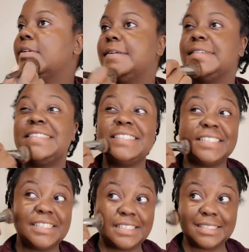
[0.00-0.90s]

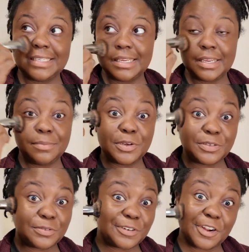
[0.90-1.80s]
consistency in
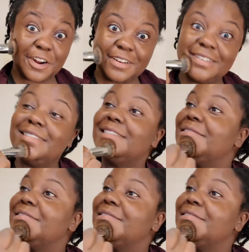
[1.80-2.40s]
most regards.